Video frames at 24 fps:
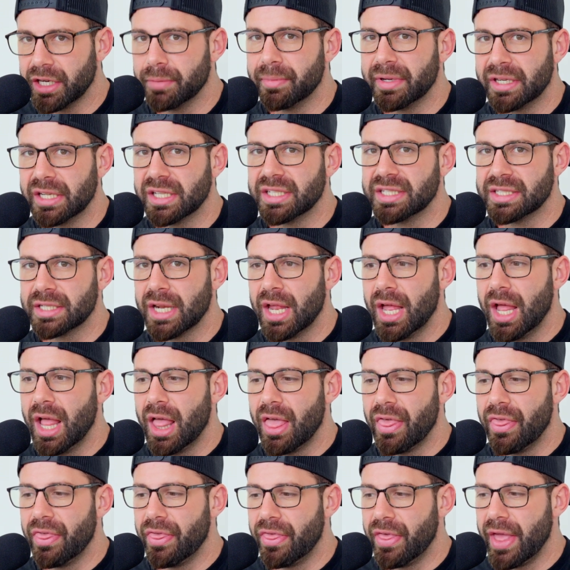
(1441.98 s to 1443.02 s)
because
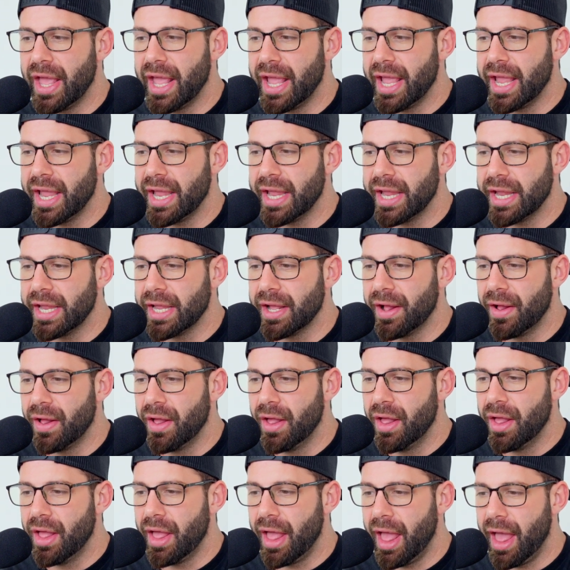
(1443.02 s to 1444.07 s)
they
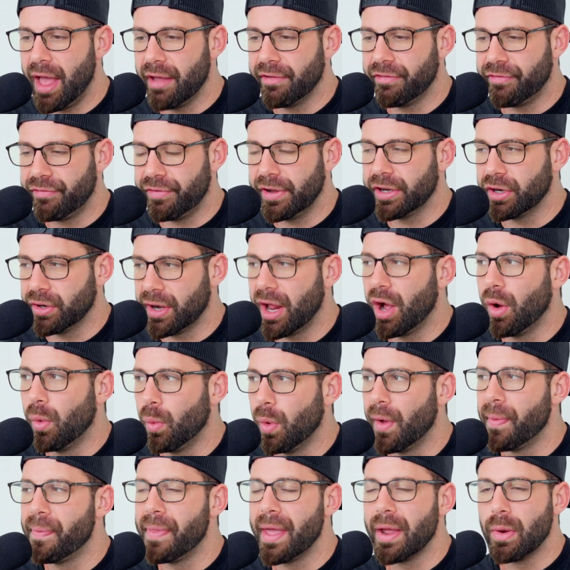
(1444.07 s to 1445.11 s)
have figured out
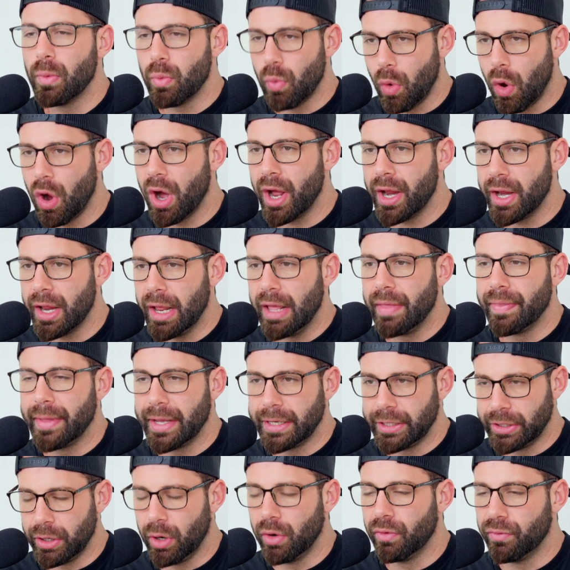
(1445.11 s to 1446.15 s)
what they want and they
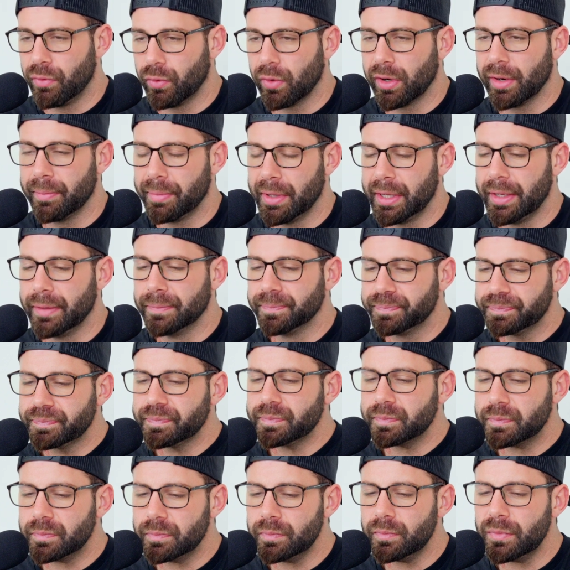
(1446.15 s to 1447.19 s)
go for it. But
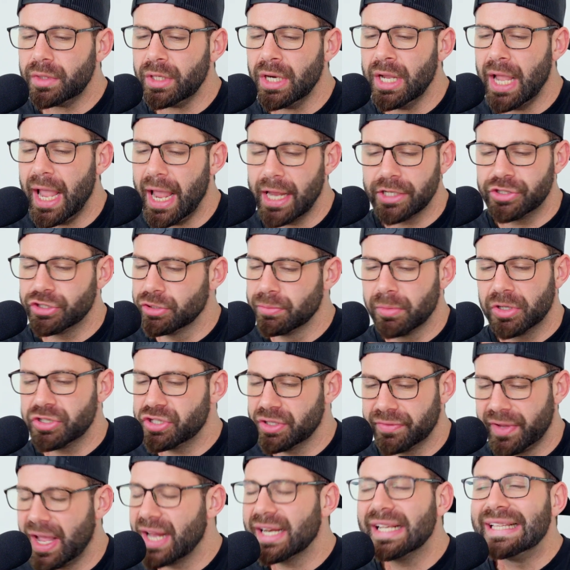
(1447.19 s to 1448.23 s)
too much
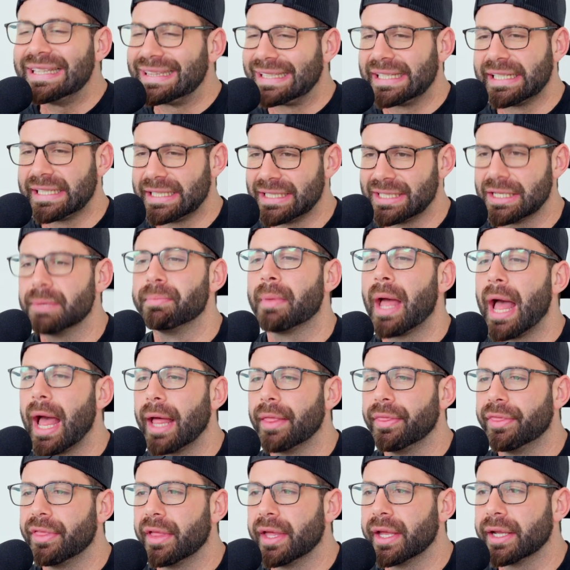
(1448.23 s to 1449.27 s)
of anything is a
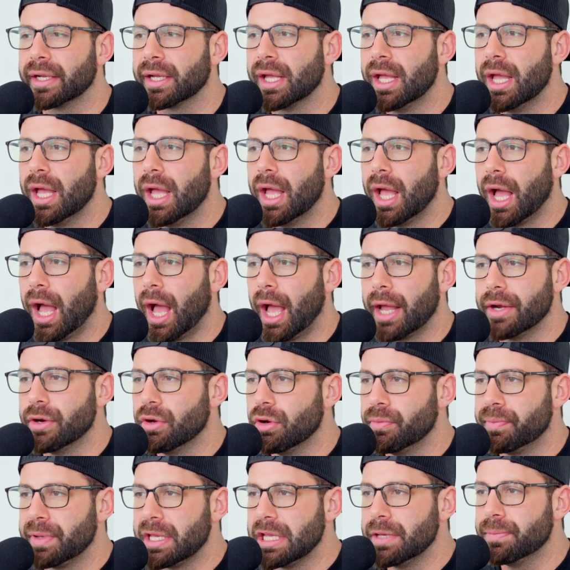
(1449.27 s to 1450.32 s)
bad thing. I know
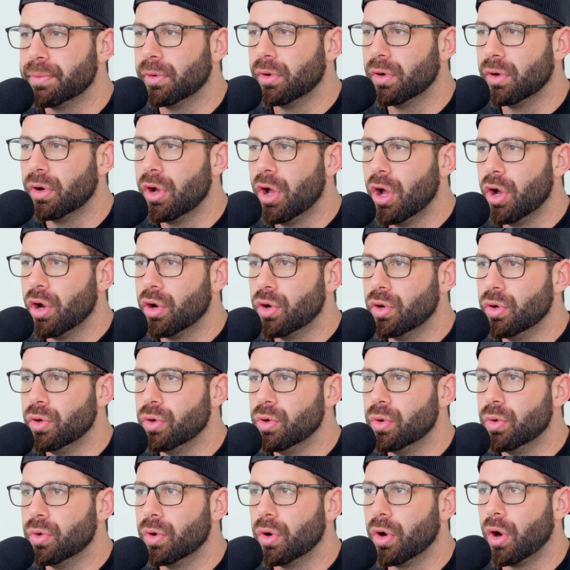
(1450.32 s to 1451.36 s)
people
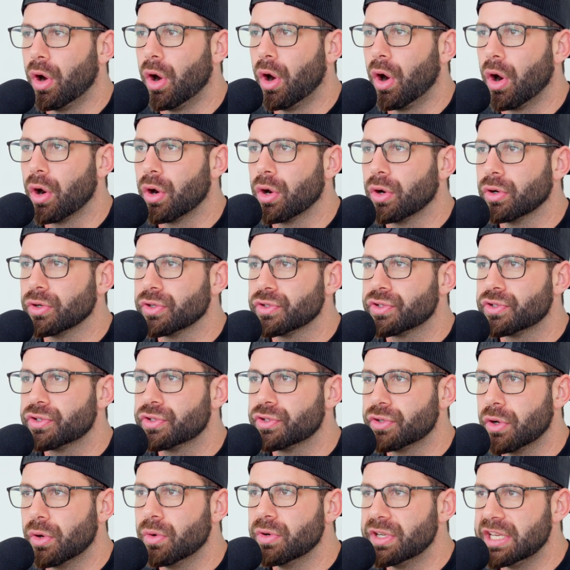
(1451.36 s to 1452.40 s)
who are
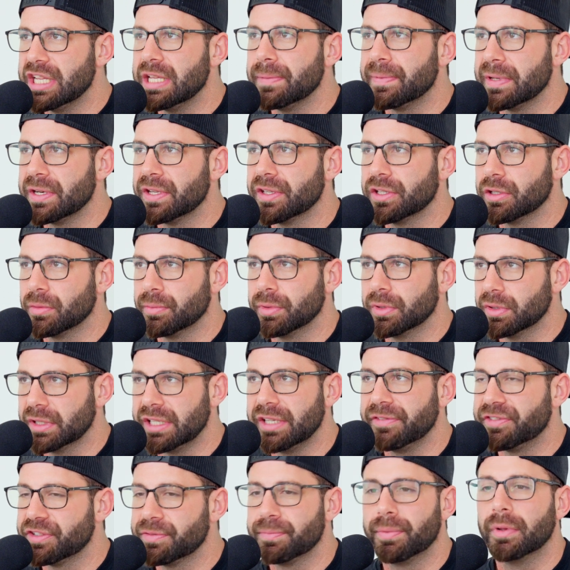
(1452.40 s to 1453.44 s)
so deep into their
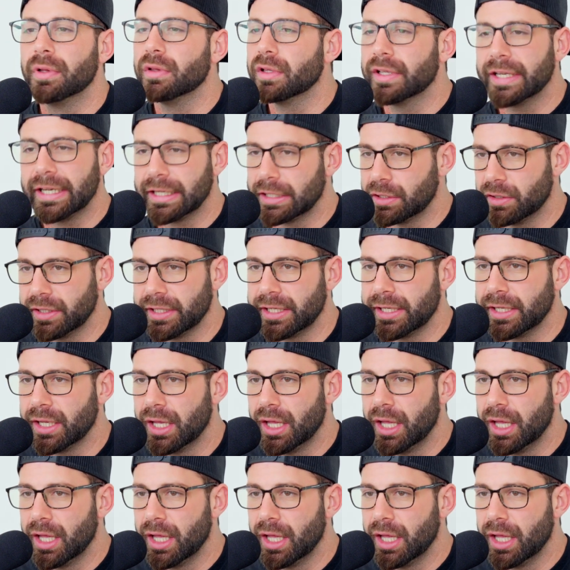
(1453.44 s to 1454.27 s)
beliefs politically